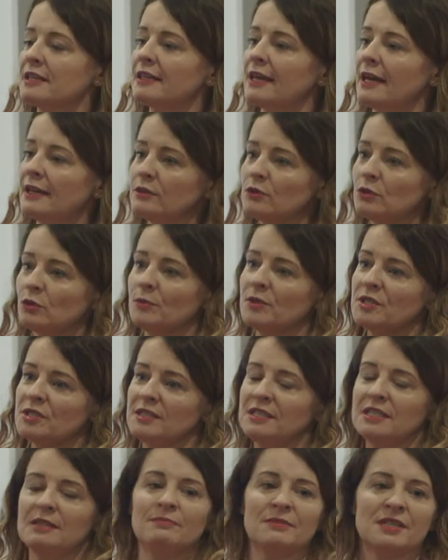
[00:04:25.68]
again to almost
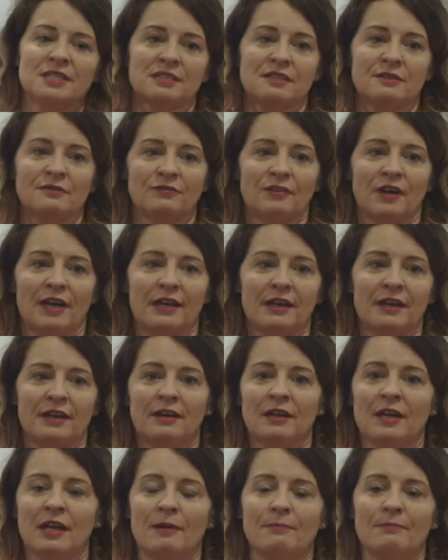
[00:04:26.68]
demystify
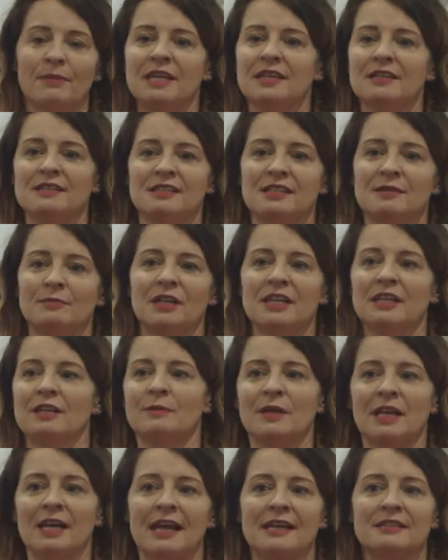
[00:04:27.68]
it, make it seem a little
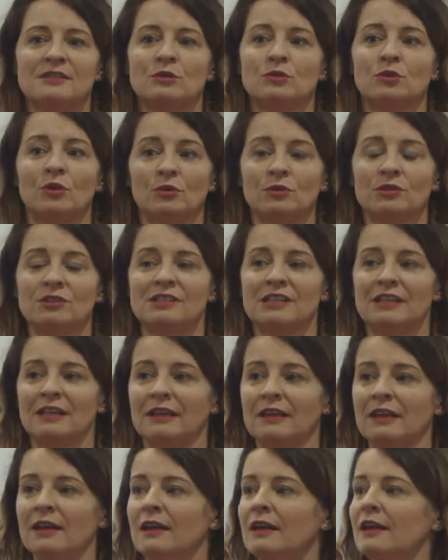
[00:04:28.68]
bit less
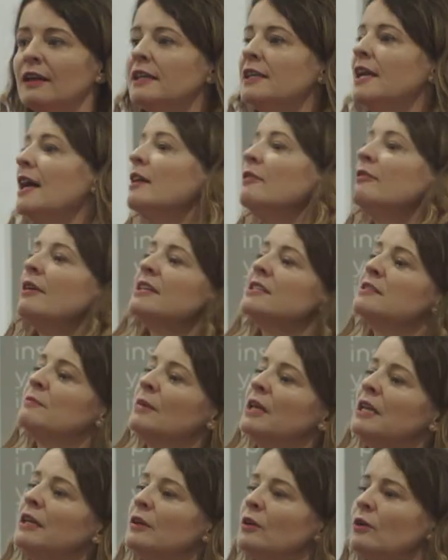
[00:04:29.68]
daunting? Yeah, raise £1
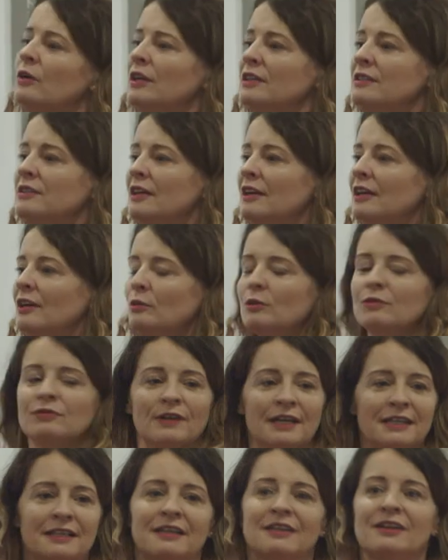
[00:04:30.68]
million. Well,
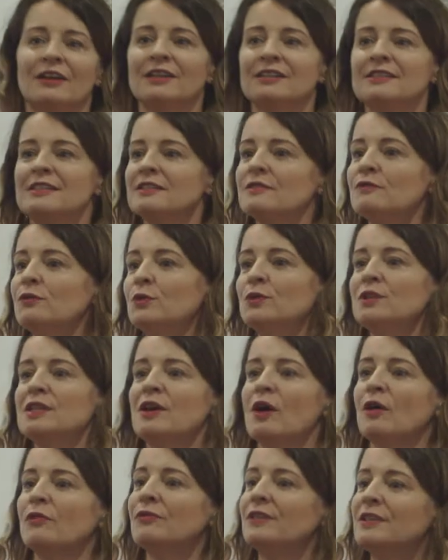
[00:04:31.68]
frankly, guys, that's 40
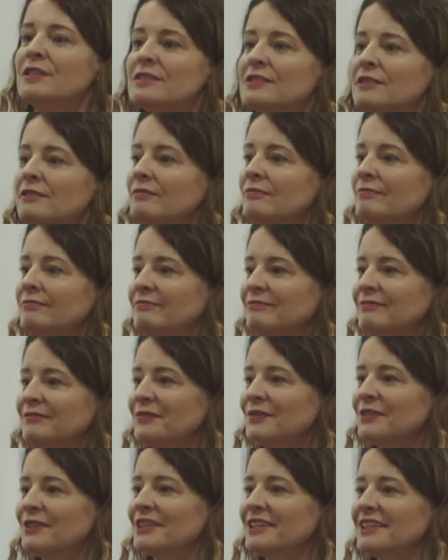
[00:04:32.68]
coffees.
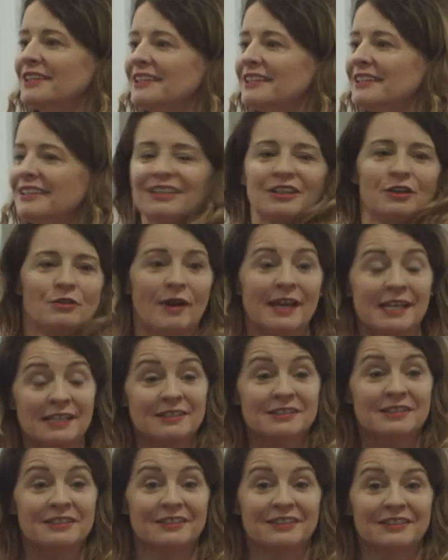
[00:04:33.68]

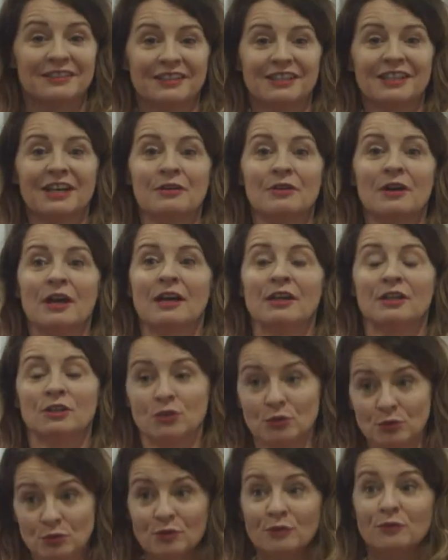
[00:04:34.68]
Great. You know,
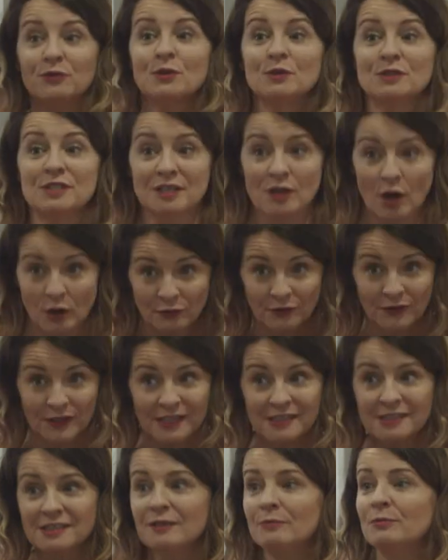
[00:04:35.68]
do the 40
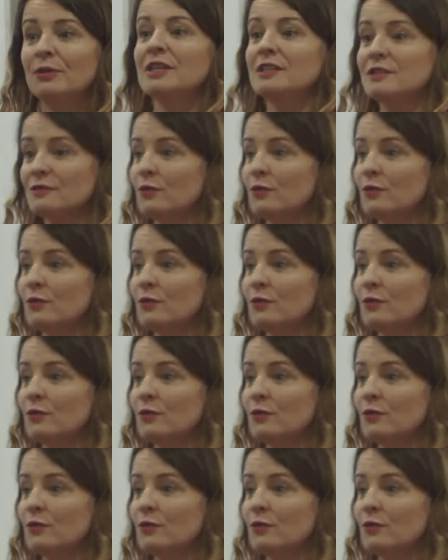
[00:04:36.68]
coffees, but it's